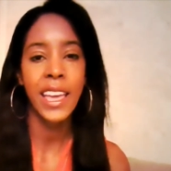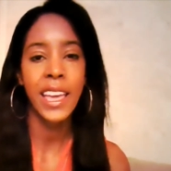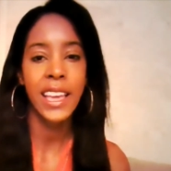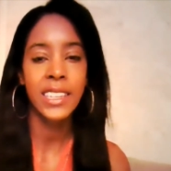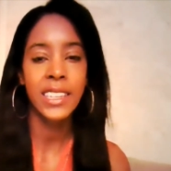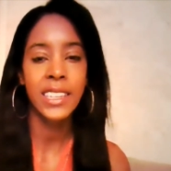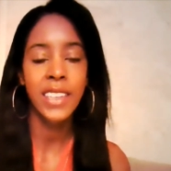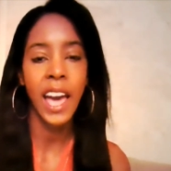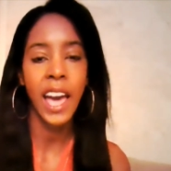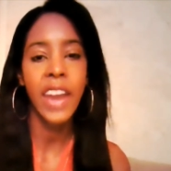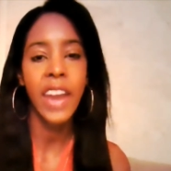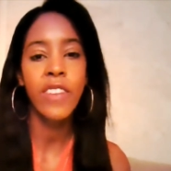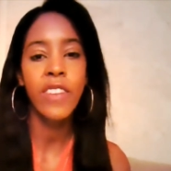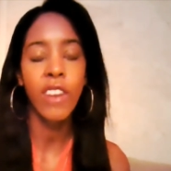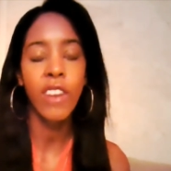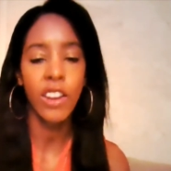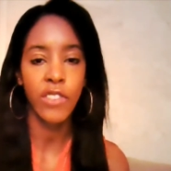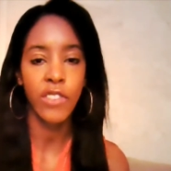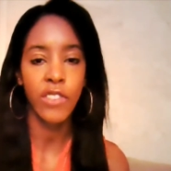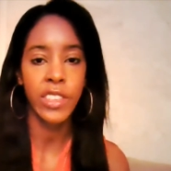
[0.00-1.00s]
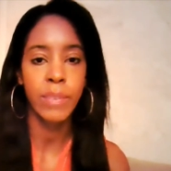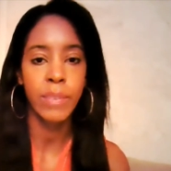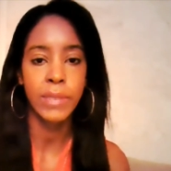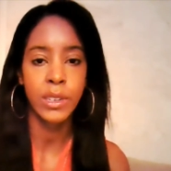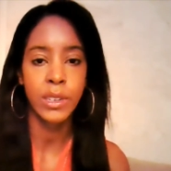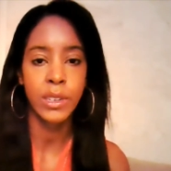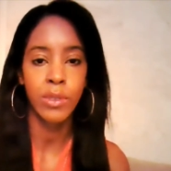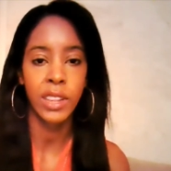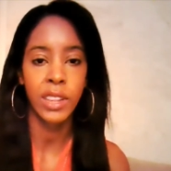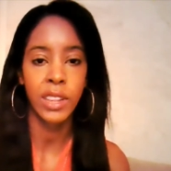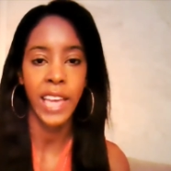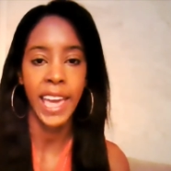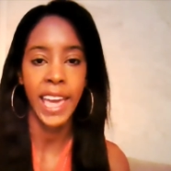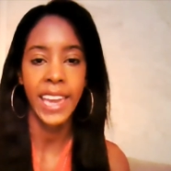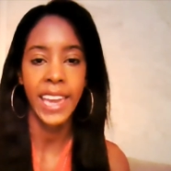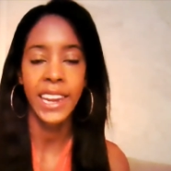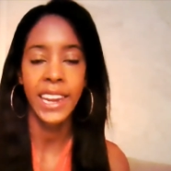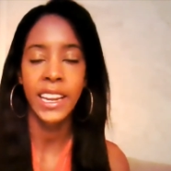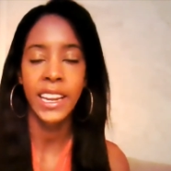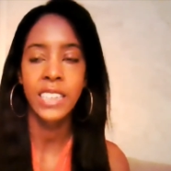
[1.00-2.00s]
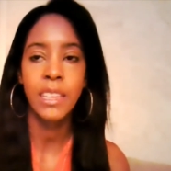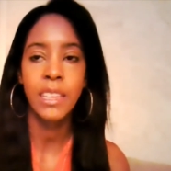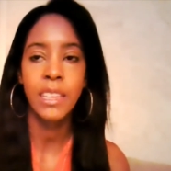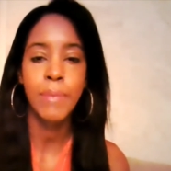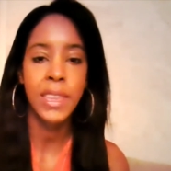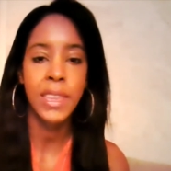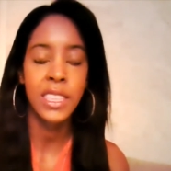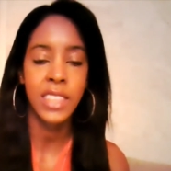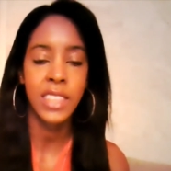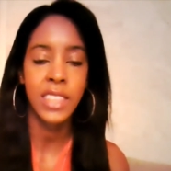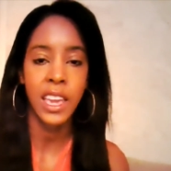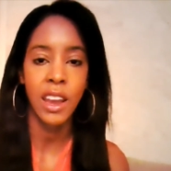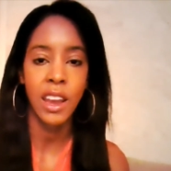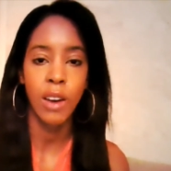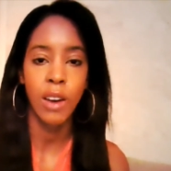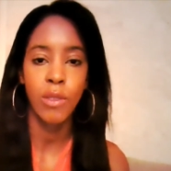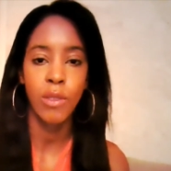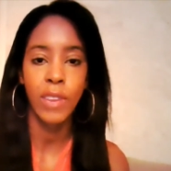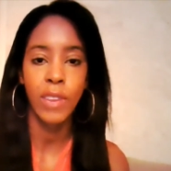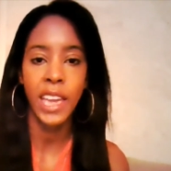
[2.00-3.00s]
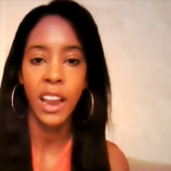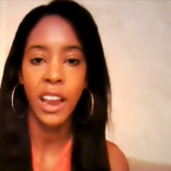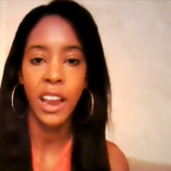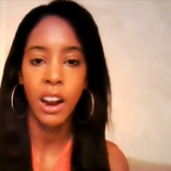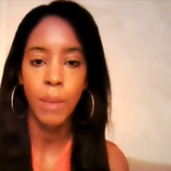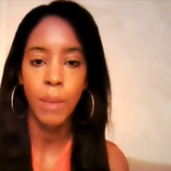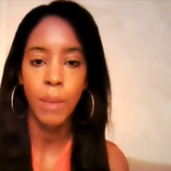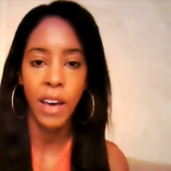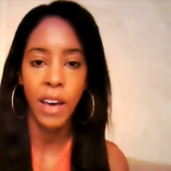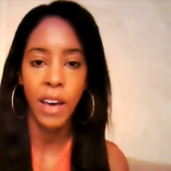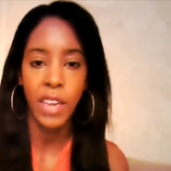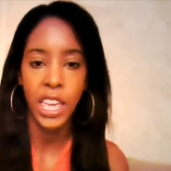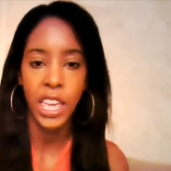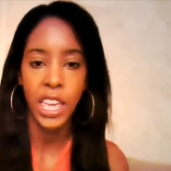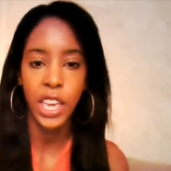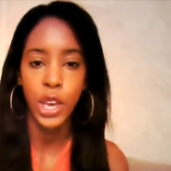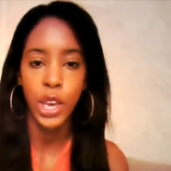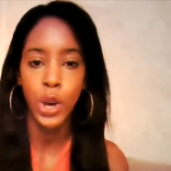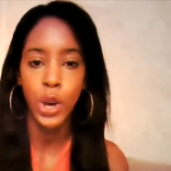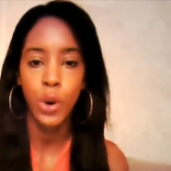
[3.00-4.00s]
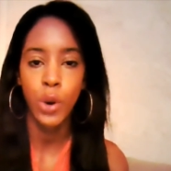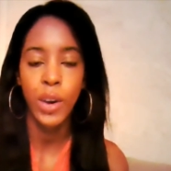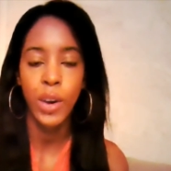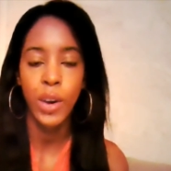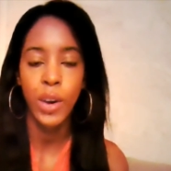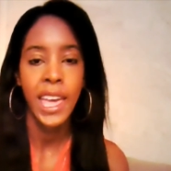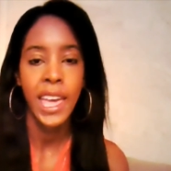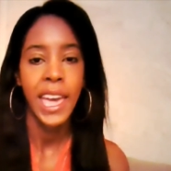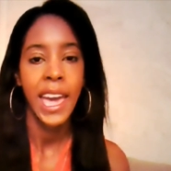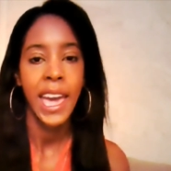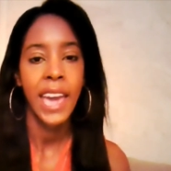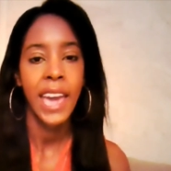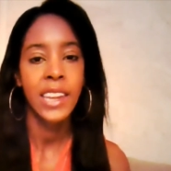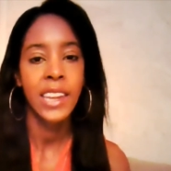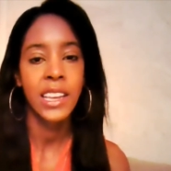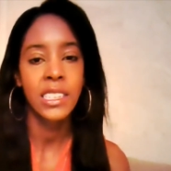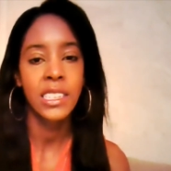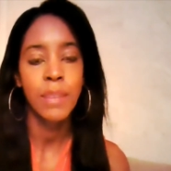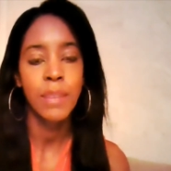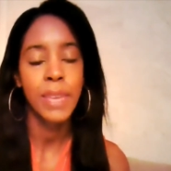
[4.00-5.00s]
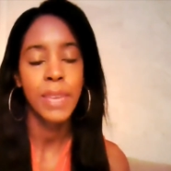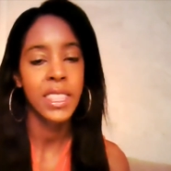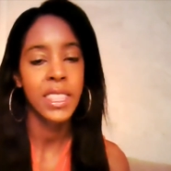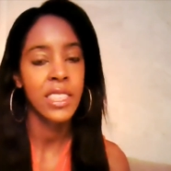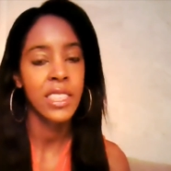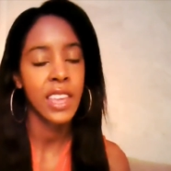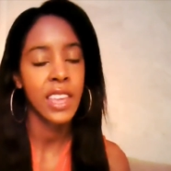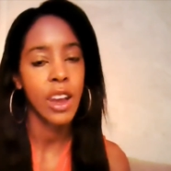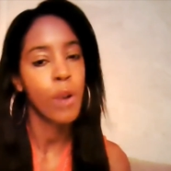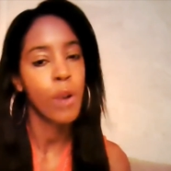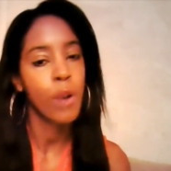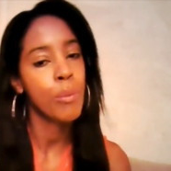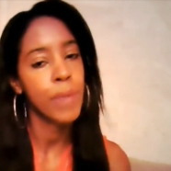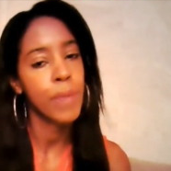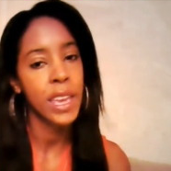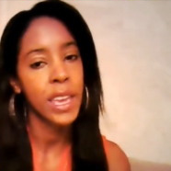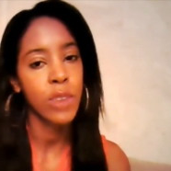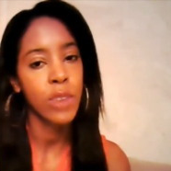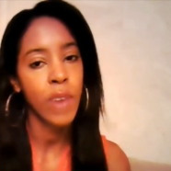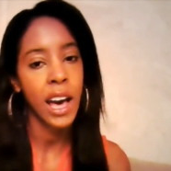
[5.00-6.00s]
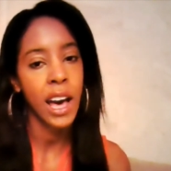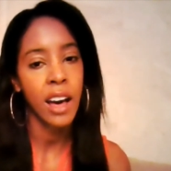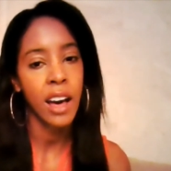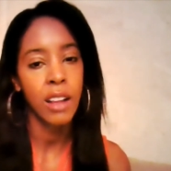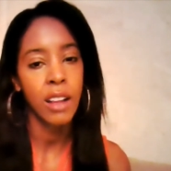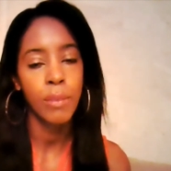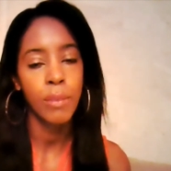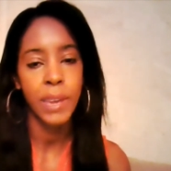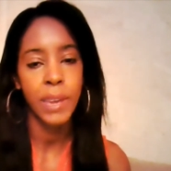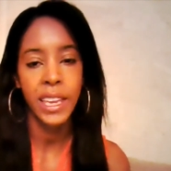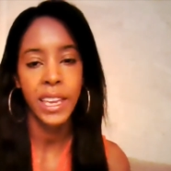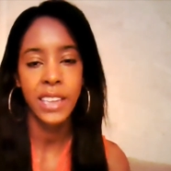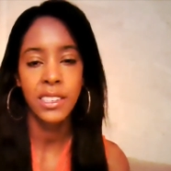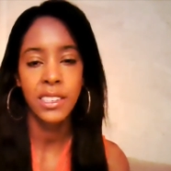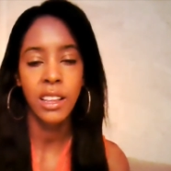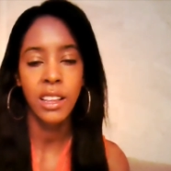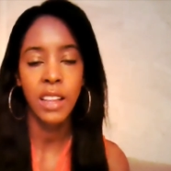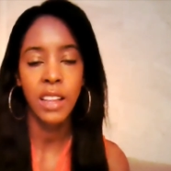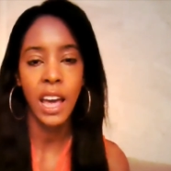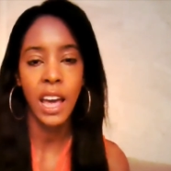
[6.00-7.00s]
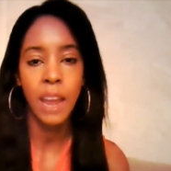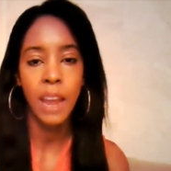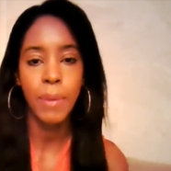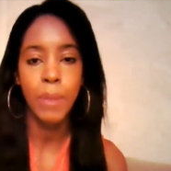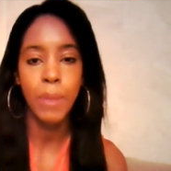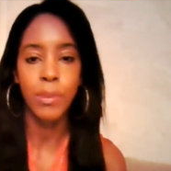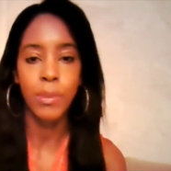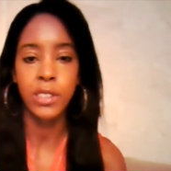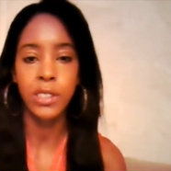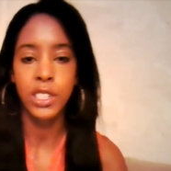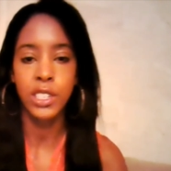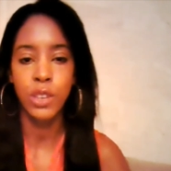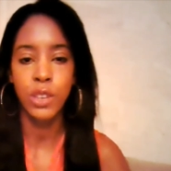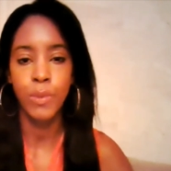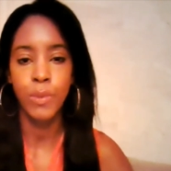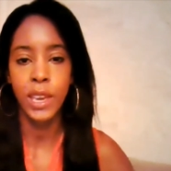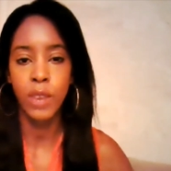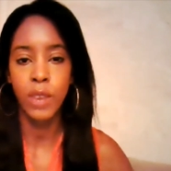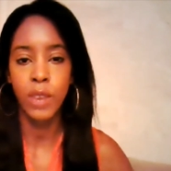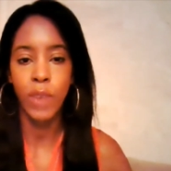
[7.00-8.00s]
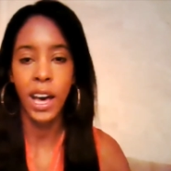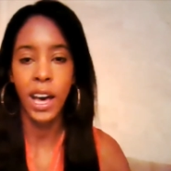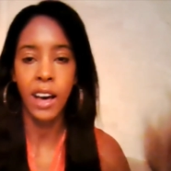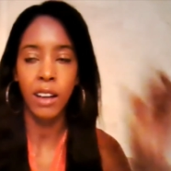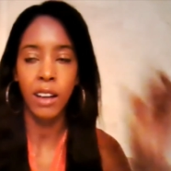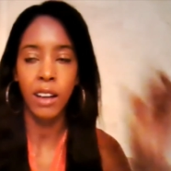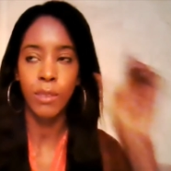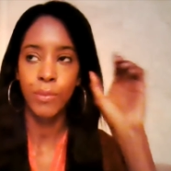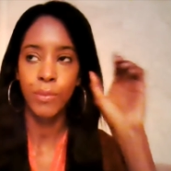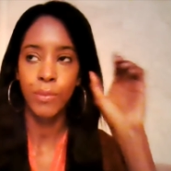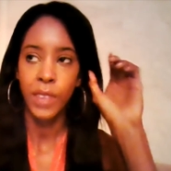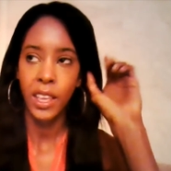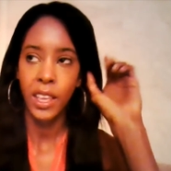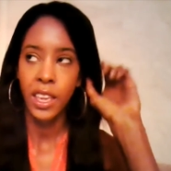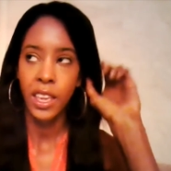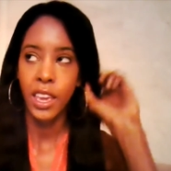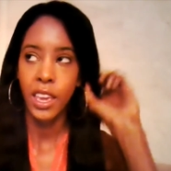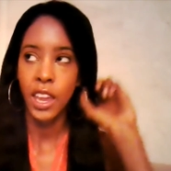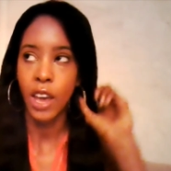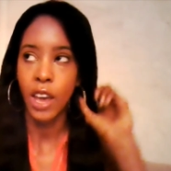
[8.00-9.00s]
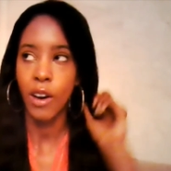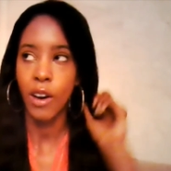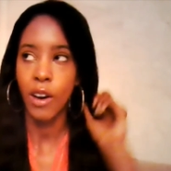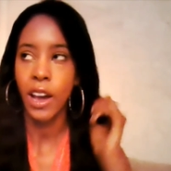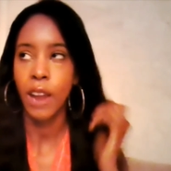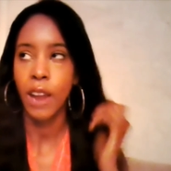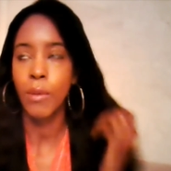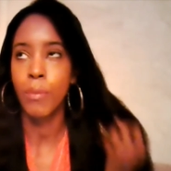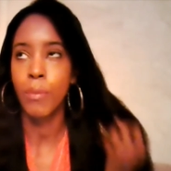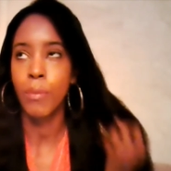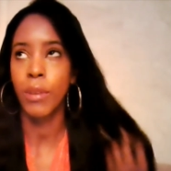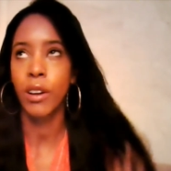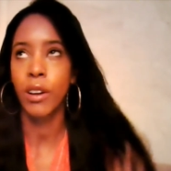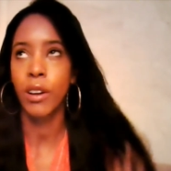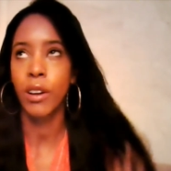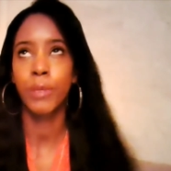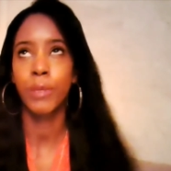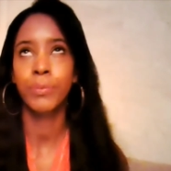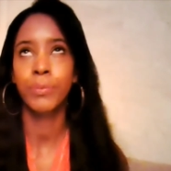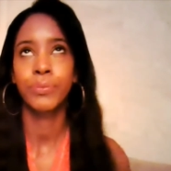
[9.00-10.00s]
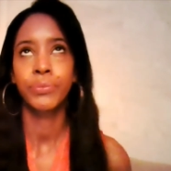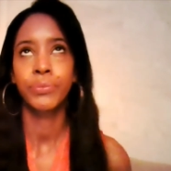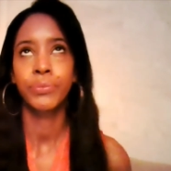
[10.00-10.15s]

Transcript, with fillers: it's kind of hard for them to relate. And it doesn't mean that they don't care about you. It doesn't mean that they don't mean well, because a lot of people do mean well. You know, I remember